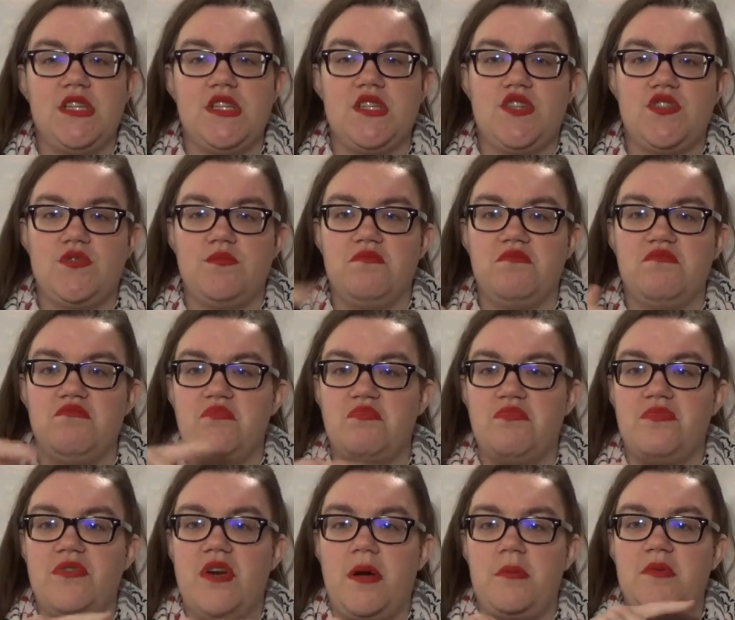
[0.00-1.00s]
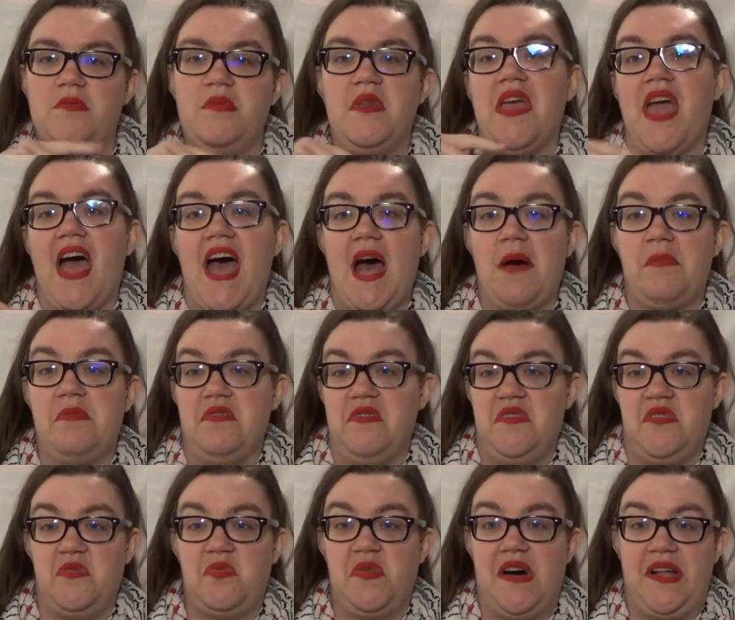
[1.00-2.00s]
it's probably
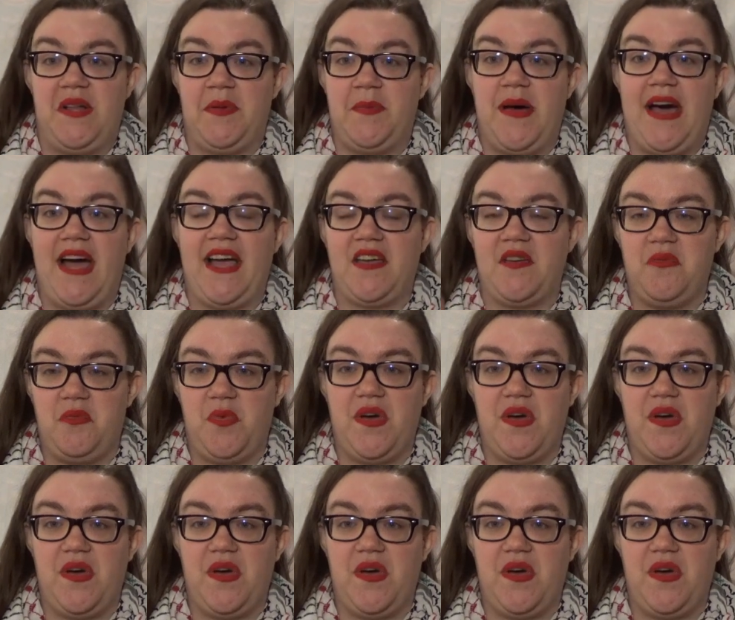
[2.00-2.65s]
happened a while back